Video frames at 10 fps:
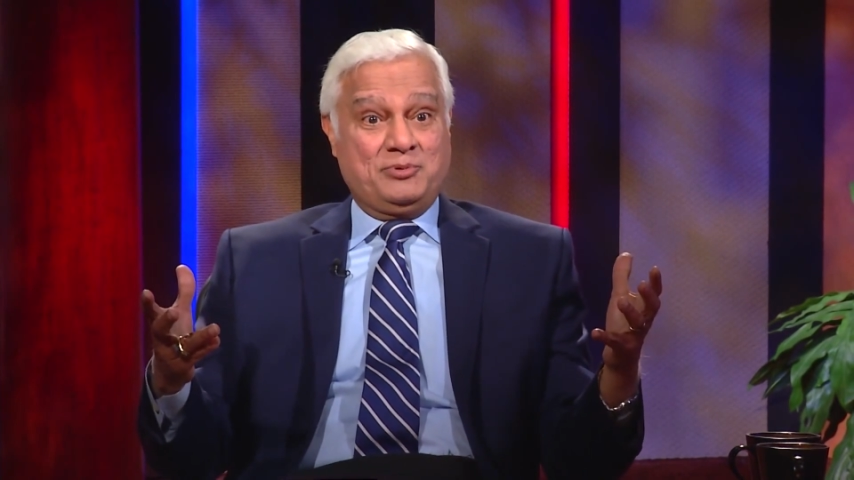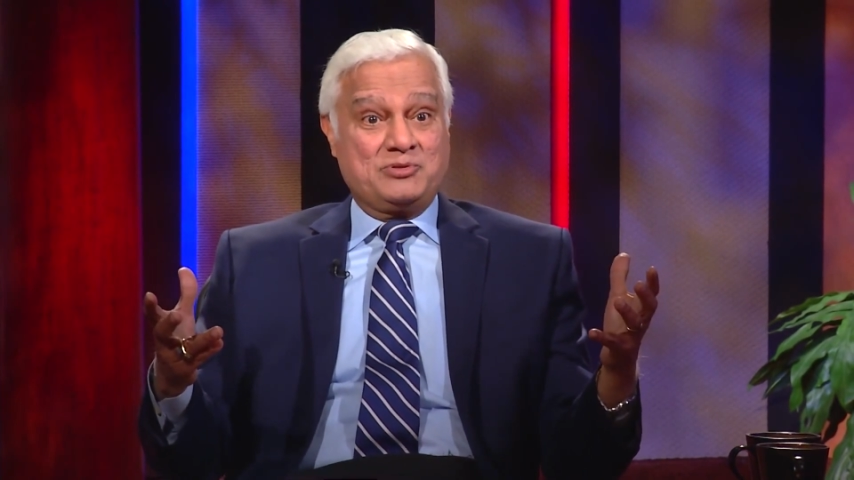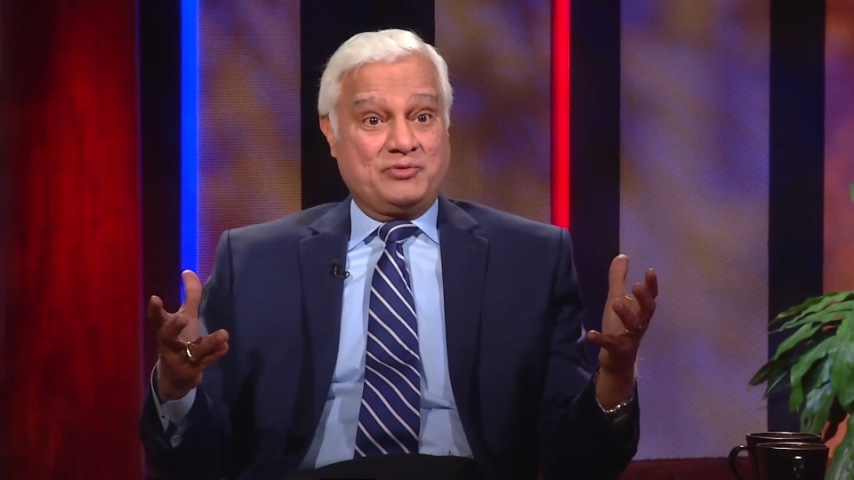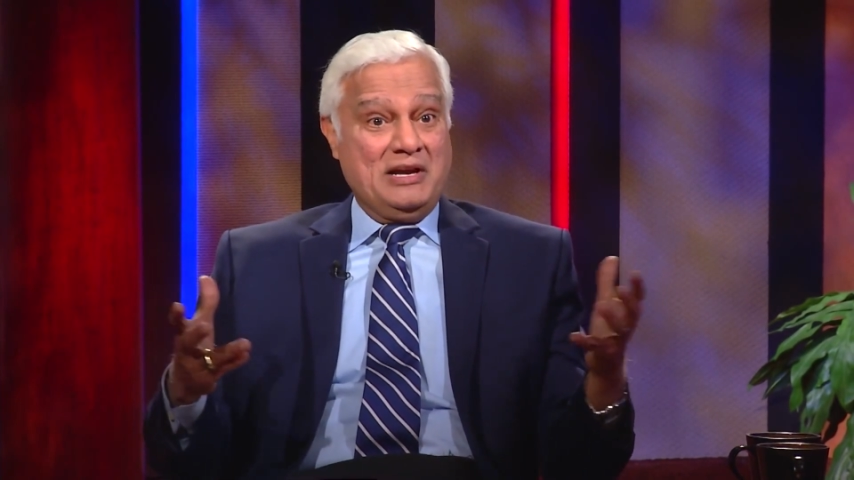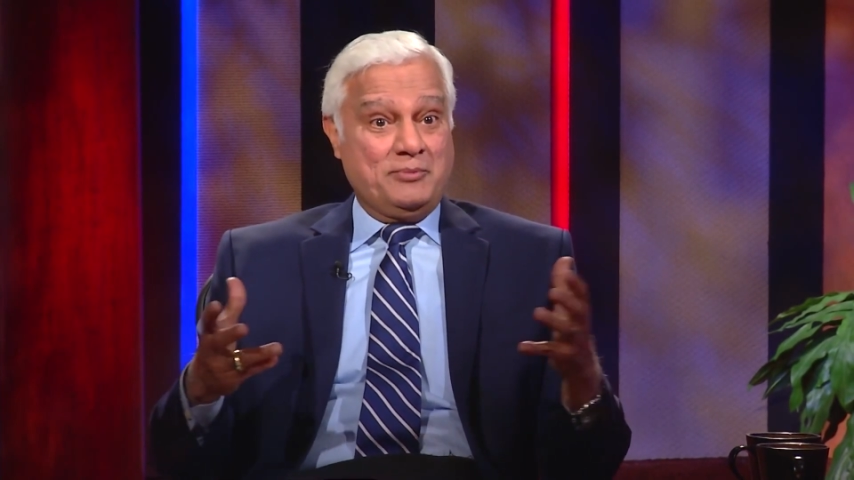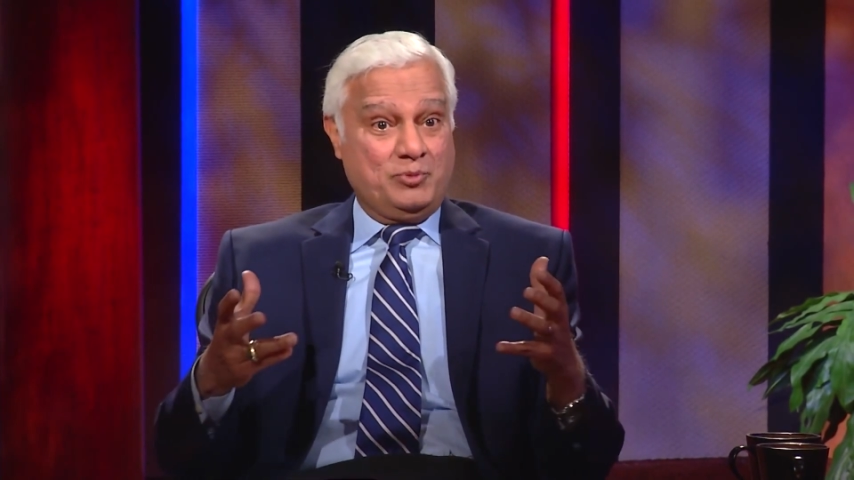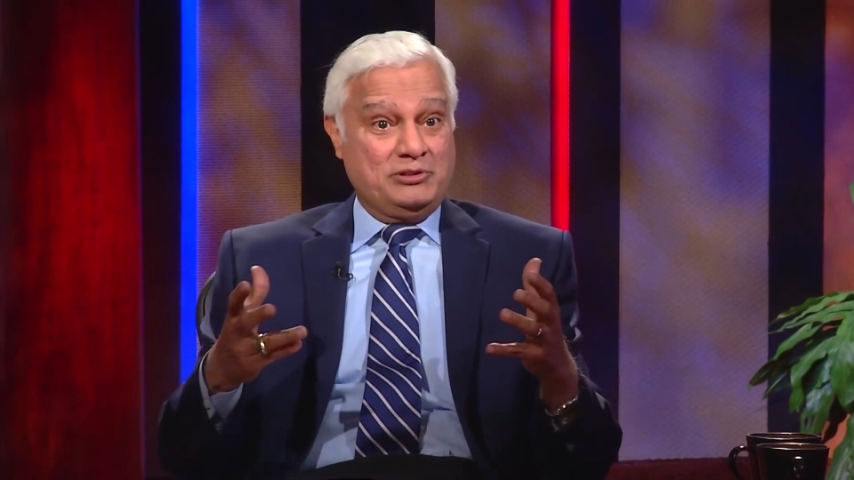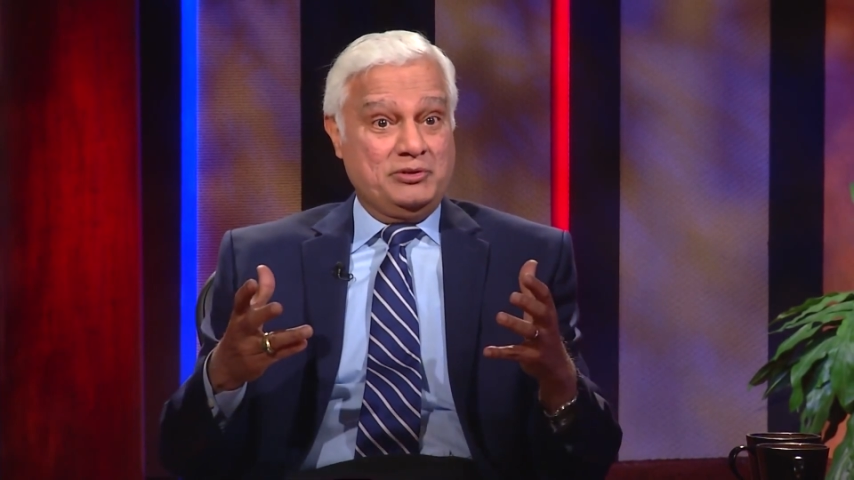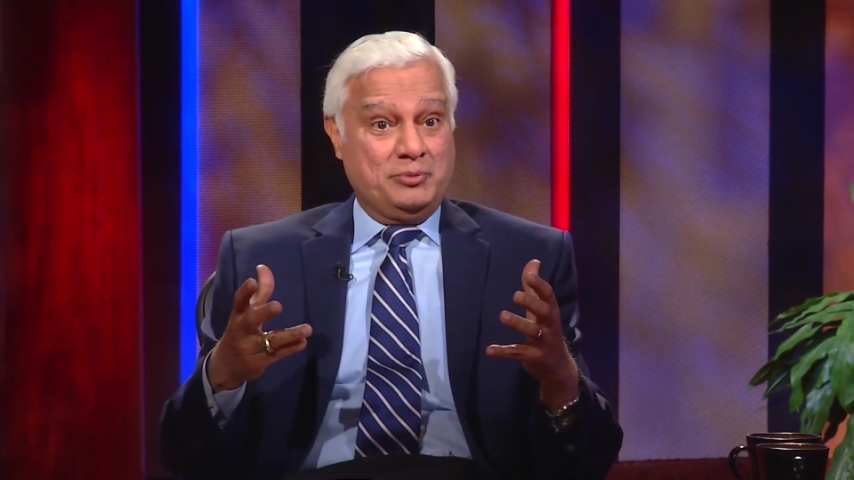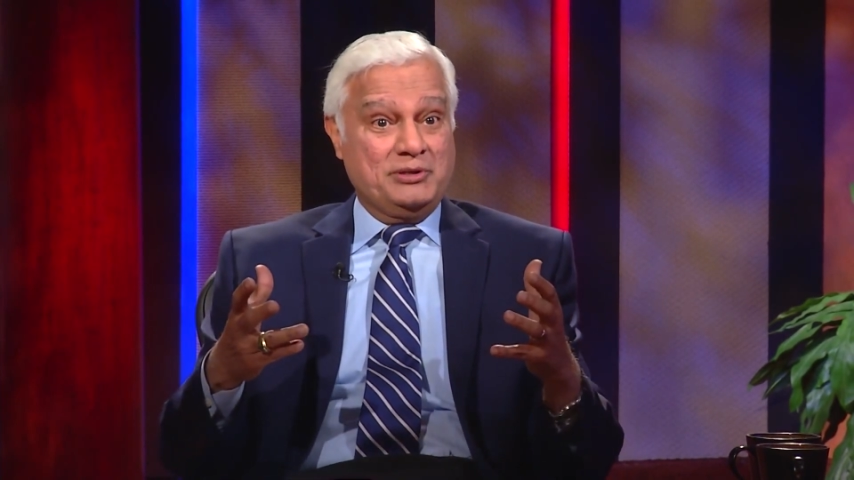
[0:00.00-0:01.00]
was framed
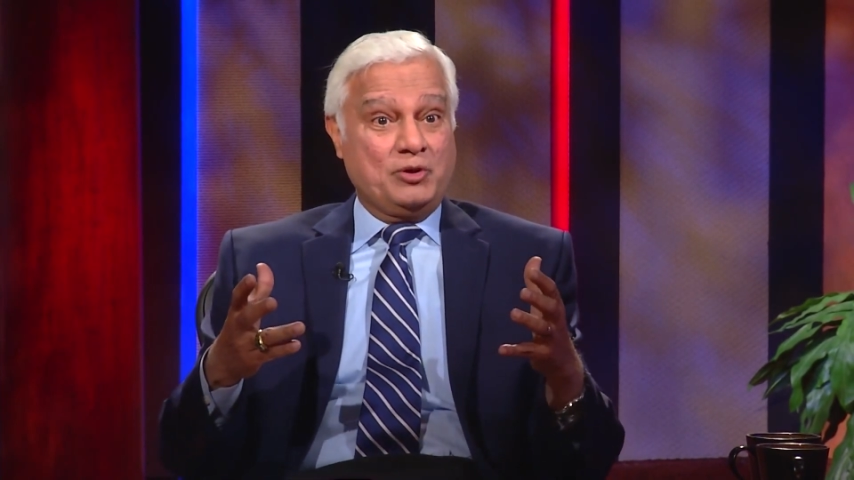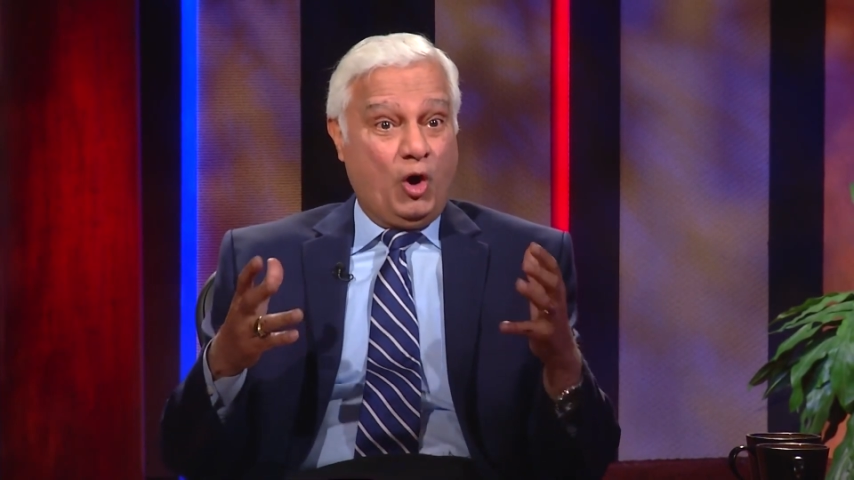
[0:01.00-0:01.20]
with